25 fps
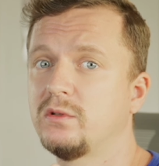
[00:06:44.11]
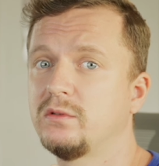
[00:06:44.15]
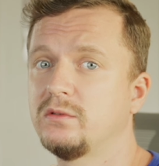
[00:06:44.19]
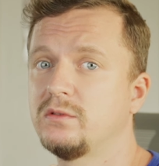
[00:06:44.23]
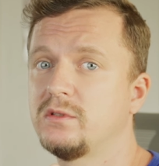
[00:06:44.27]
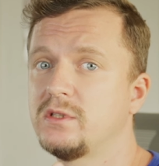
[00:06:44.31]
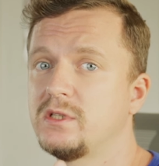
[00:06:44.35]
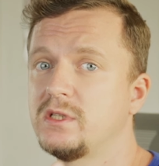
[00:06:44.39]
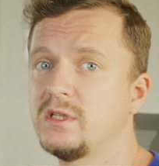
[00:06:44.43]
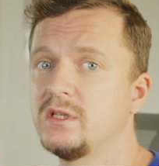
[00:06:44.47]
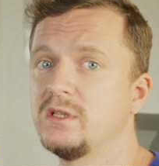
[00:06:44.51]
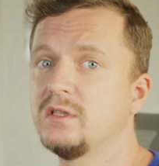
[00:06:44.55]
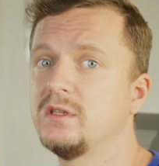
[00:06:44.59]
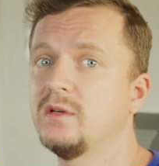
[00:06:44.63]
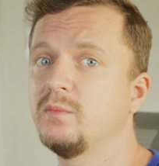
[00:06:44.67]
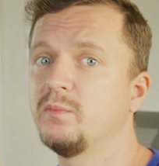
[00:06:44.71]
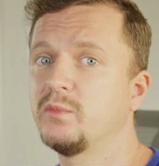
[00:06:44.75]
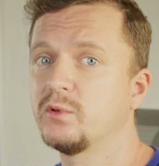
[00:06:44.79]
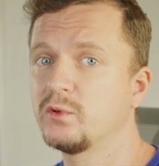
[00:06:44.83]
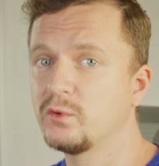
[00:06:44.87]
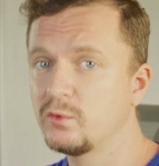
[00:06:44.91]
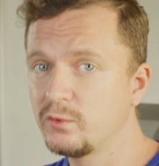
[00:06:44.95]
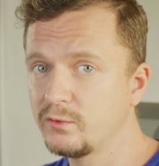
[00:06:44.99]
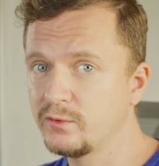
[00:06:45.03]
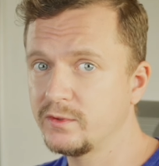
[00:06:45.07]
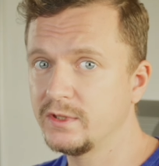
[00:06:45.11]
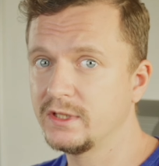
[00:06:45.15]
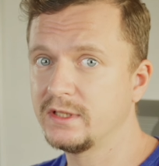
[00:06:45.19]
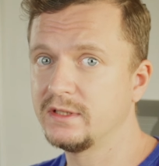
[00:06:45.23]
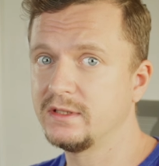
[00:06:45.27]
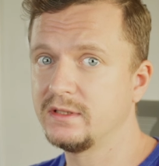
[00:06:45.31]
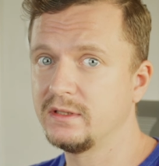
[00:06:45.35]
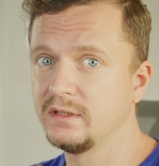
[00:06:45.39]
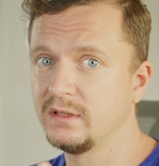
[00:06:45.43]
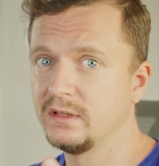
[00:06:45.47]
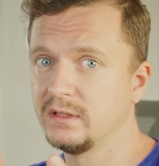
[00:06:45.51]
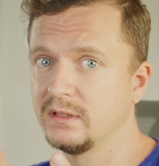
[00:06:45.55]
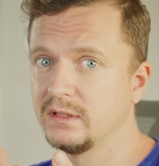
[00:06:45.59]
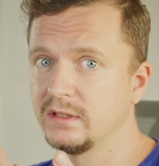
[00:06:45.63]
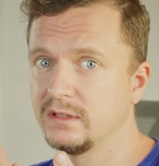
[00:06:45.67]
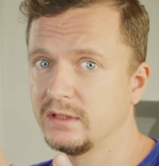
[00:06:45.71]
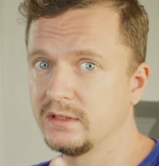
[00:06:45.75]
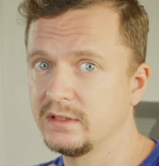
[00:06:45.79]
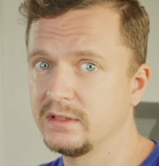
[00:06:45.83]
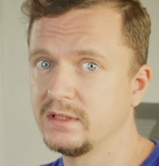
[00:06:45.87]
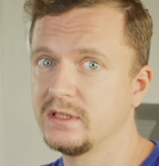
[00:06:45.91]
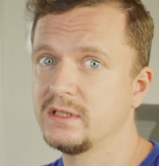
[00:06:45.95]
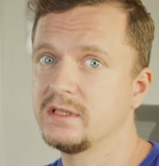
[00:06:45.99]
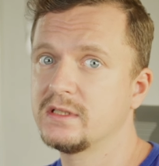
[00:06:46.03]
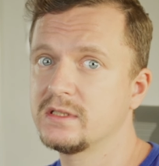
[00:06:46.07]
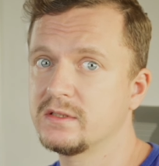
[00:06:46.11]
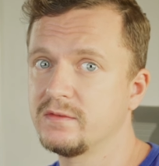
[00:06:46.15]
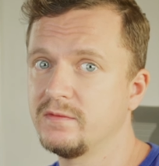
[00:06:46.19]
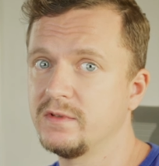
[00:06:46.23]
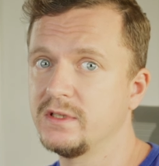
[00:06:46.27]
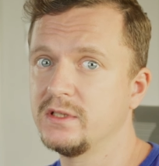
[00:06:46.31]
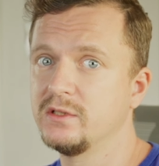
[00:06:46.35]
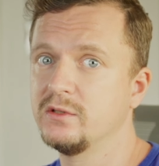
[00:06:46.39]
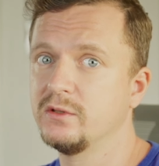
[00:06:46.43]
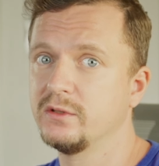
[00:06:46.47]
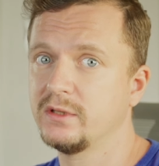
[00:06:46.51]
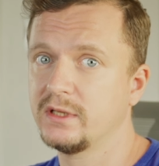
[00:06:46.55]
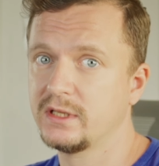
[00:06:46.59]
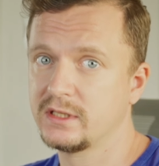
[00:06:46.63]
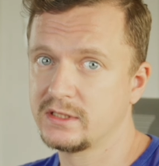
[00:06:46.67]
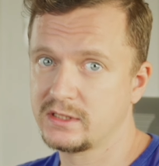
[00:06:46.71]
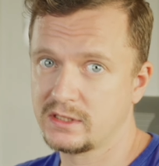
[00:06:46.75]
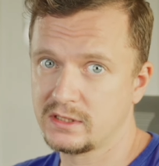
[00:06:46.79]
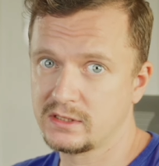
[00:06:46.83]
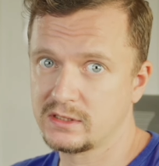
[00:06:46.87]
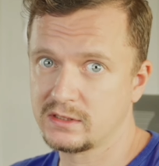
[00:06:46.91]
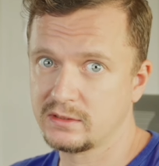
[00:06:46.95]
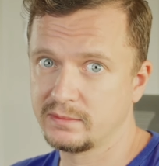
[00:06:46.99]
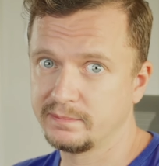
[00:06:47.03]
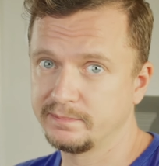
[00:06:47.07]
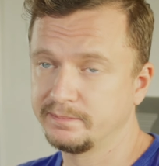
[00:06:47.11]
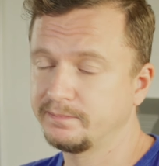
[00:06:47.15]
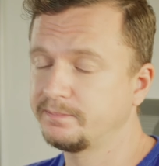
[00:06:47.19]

see the proof that this video exists.